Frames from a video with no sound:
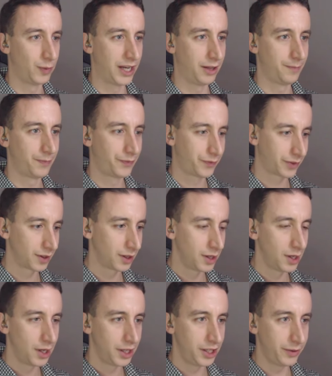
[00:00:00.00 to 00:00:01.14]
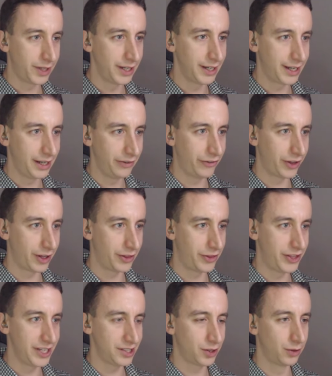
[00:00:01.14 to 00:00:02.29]
Well, you can
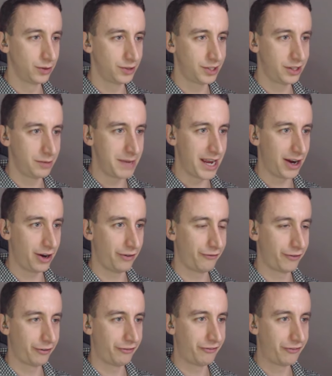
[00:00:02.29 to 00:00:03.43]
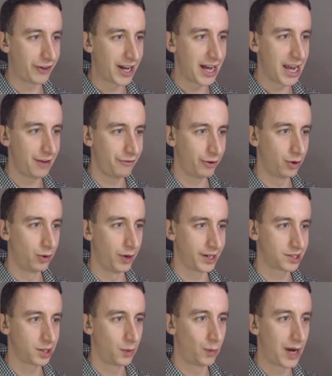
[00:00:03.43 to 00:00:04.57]
give this gold to the mayor for five
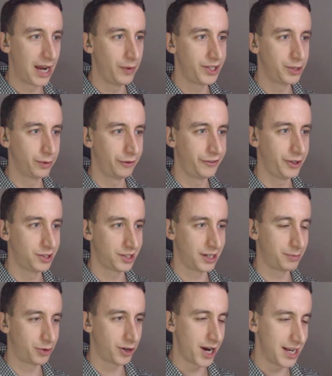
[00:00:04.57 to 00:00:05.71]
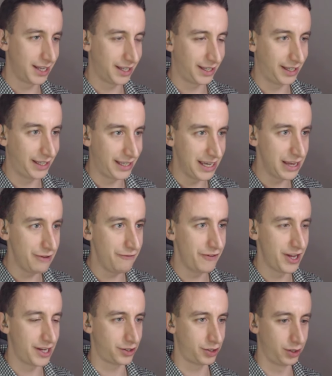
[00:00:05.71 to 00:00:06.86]
oinks. Why would you refuse it? I'm trying to
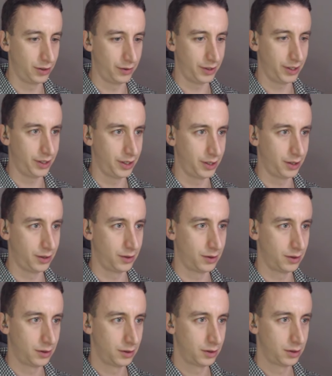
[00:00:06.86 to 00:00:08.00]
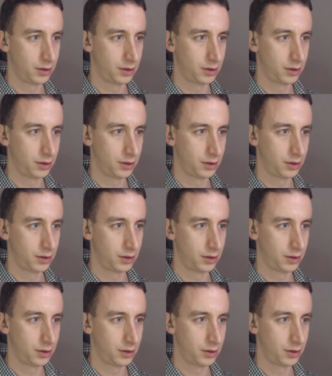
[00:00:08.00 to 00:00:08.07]
give it to you.